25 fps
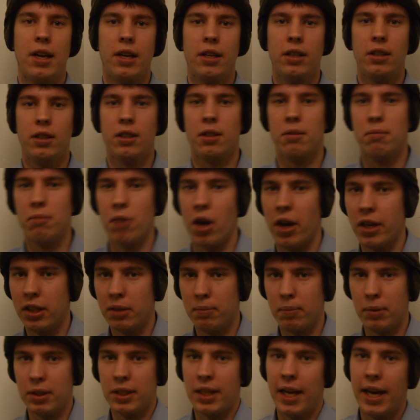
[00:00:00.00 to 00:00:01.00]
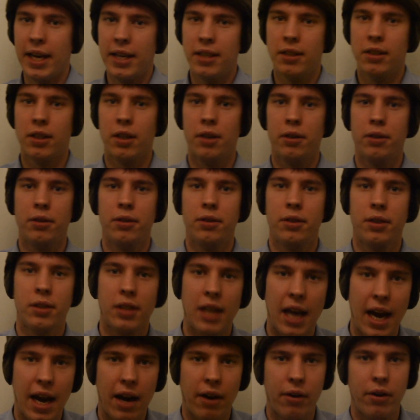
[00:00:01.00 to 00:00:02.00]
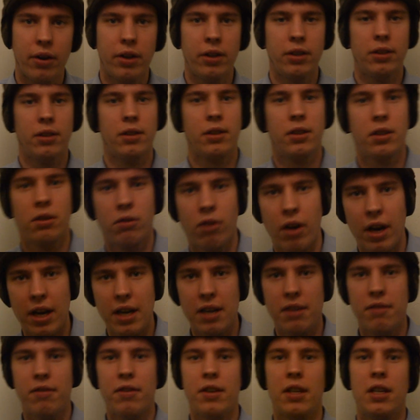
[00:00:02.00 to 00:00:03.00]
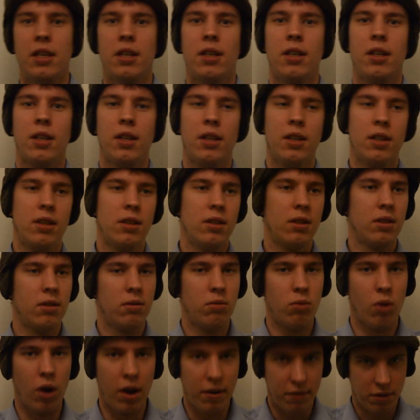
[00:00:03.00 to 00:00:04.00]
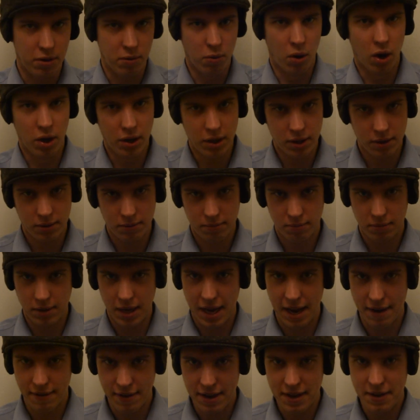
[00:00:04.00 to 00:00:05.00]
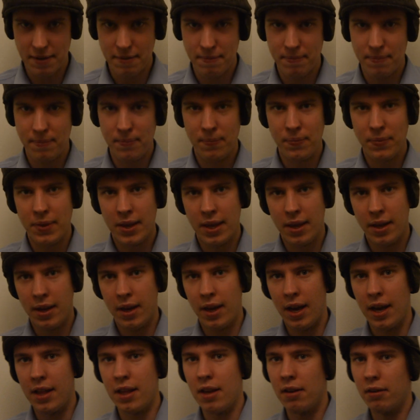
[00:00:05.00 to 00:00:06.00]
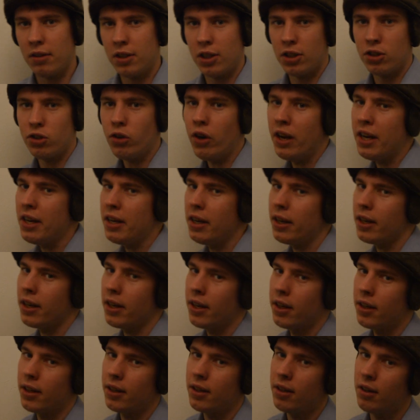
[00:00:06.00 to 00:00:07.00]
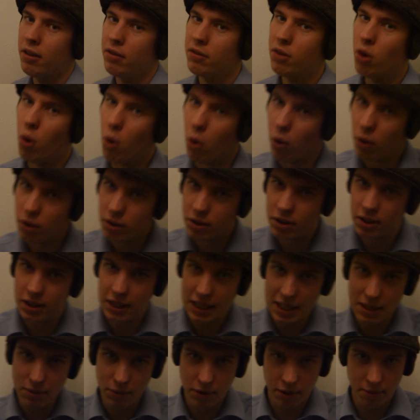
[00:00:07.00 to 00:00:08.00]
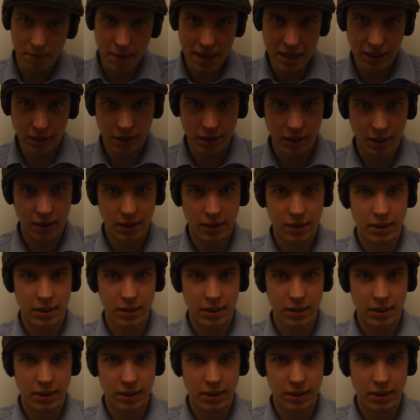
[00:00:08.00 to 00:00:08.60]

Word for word: Some nice potatoes, carrots, gravy, whatever you want, have it. And then to drink, of course, tea with milk.